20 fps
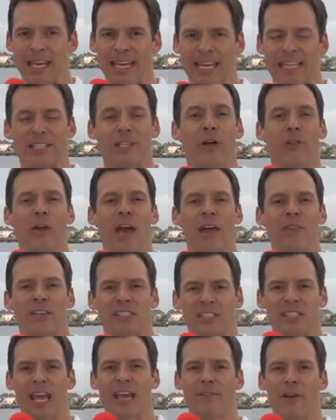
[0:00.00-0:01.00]
Until then, this
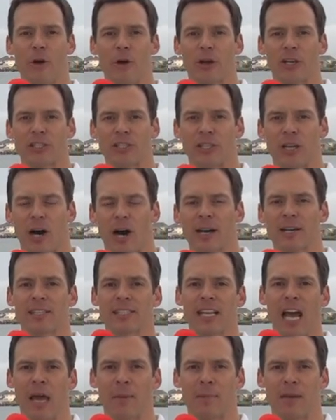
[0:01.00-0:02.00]
is Dave Erickson on
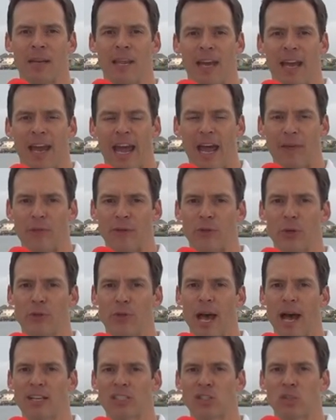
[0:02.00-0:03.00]
assignment at the
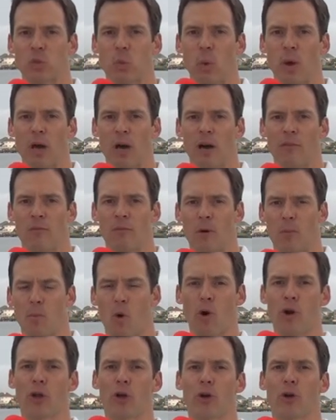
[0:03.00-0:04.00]
2012
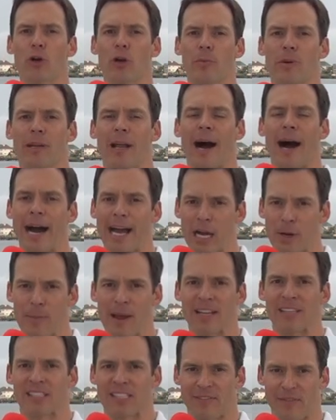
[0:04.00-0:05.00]
Memorial Hermann
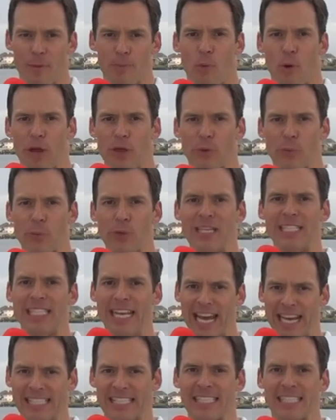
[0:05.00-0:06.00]
Ironman 70.3
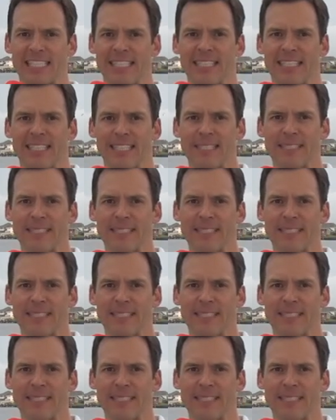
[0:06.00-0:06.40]
Texas.